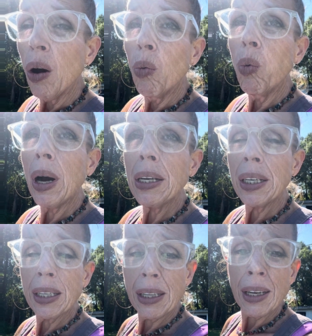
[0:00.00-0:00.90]
one
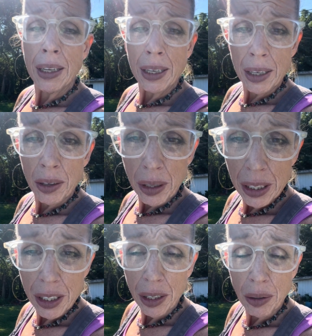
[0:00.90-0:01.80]
good thing that you can
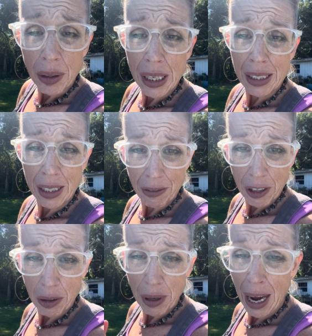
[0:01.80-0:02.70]
do is if
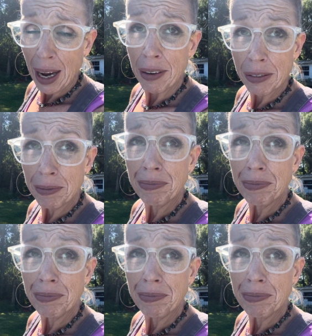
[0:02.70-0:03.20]
you have,